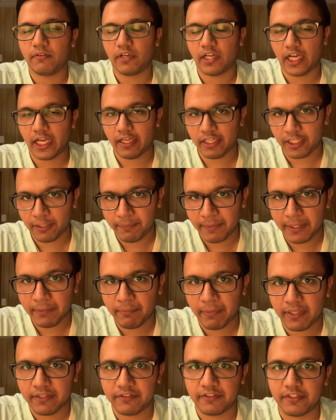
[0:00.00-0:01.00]
I'll repeat
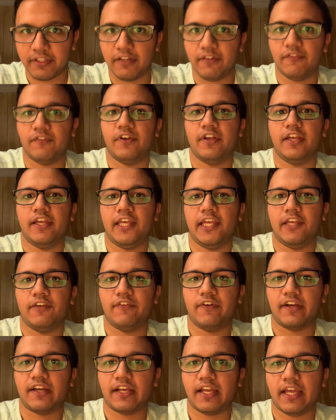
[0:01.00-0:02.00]
myself. If
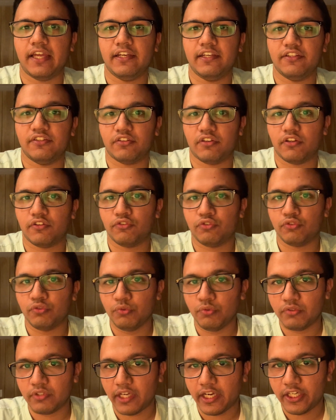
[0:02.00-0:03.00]
a client is on a
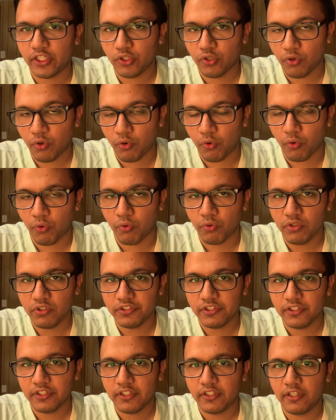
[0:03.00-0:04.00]
suicide
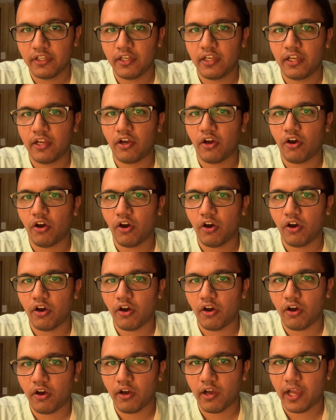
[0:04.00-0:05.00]
hold
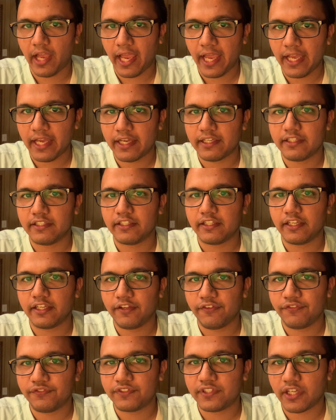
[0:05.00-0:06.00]
and
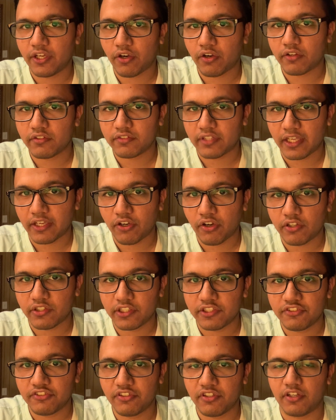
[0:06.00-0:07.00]
if they are on a
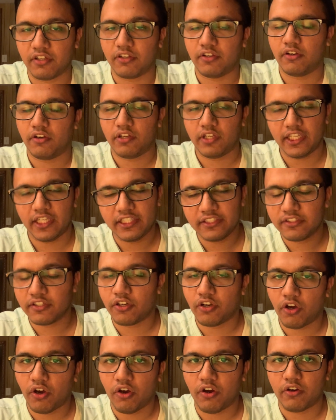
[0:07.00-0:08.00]
psychotic drug, either
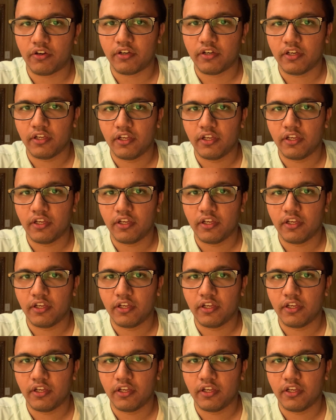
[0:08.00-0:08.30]
or,